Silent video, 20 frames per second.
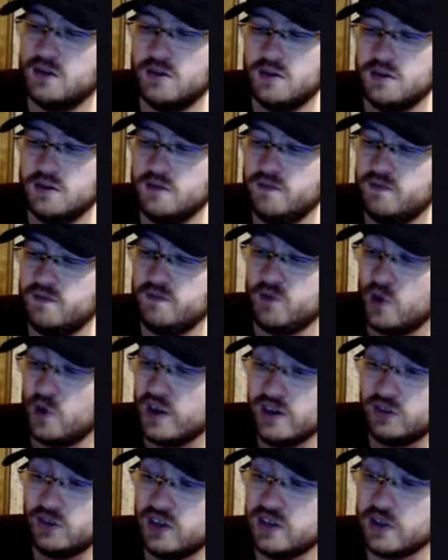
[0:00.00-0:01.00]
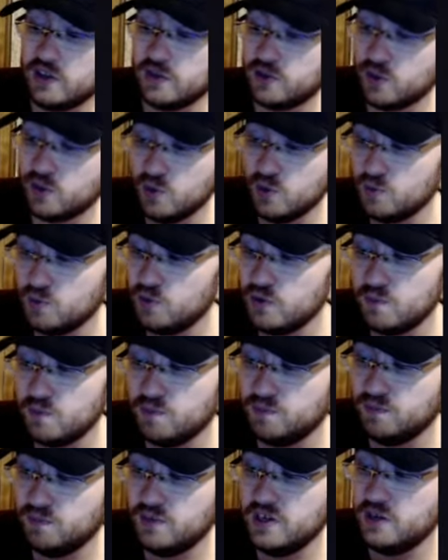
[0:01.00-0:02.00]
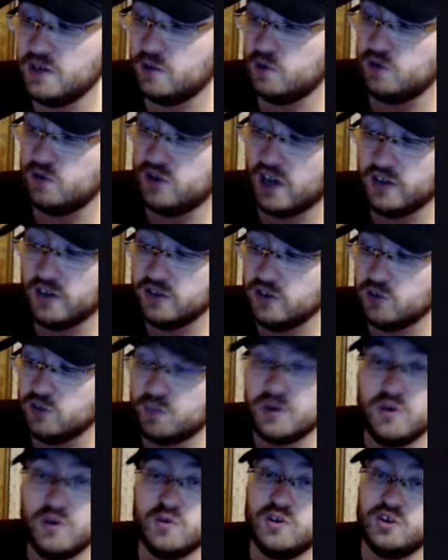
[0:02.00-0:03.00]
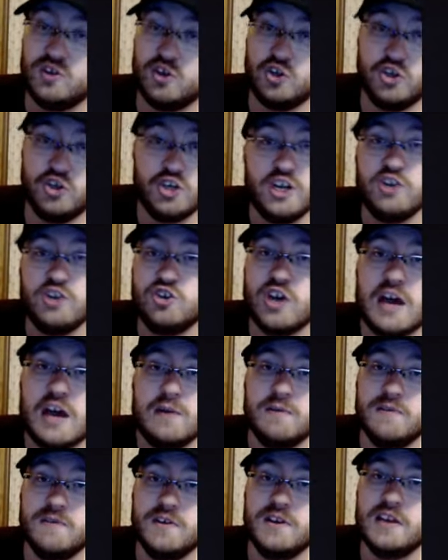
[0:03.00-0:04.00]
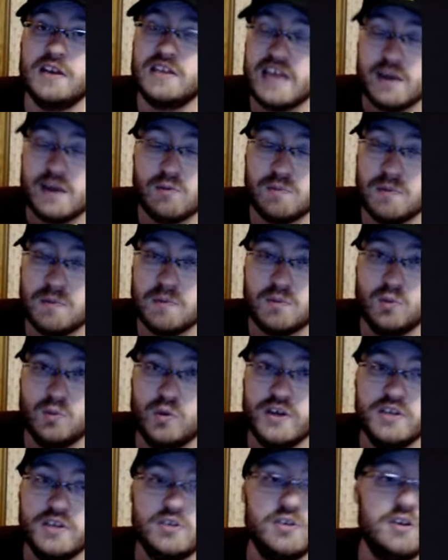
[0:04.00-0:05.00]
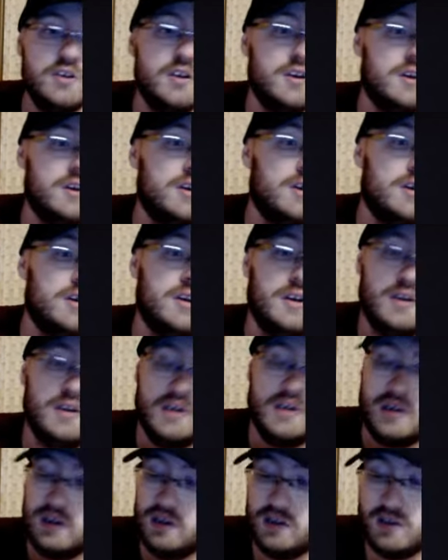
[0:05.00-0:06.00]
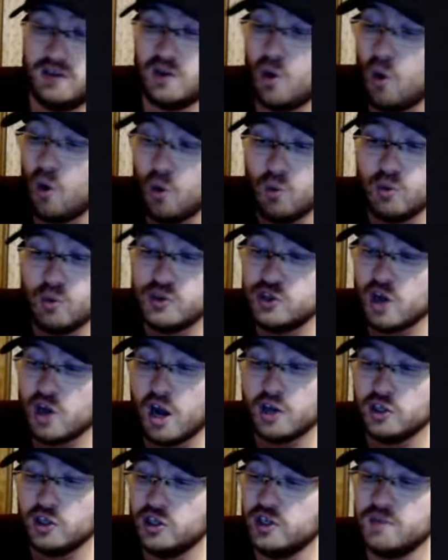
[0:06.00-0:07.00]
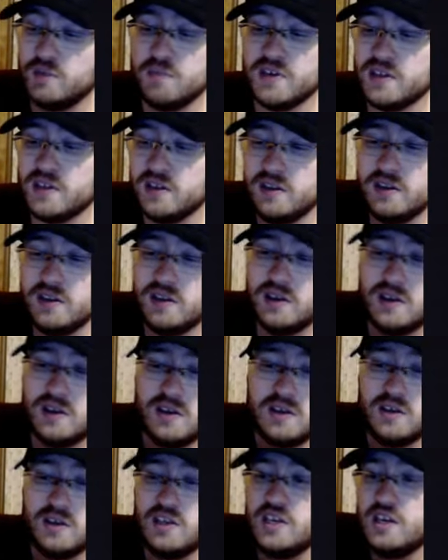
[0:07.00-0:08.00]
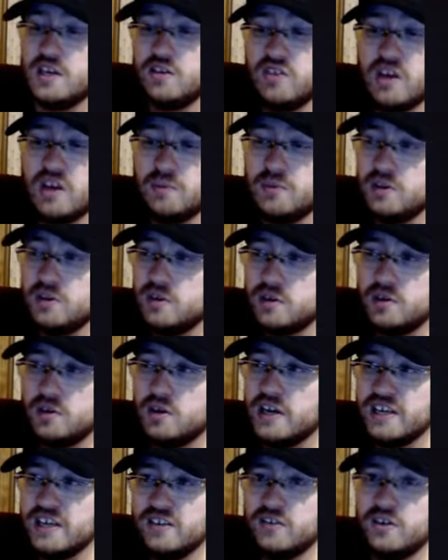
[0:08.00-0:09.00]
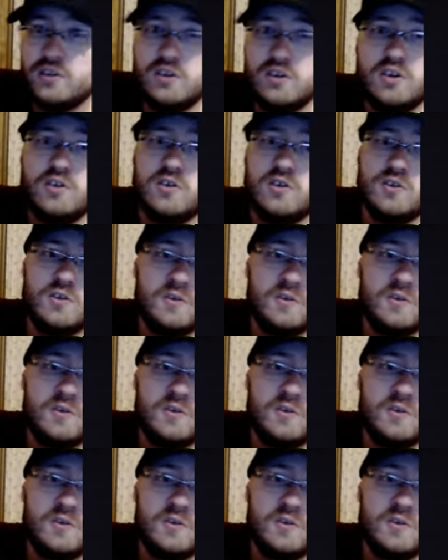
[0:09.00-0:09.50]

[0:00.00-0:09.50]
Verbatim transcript: For understand, the third movie either doesn't explain it or does a shit job of it. I can't remember which. The whole with John Goodman, he abducted an innocent girl.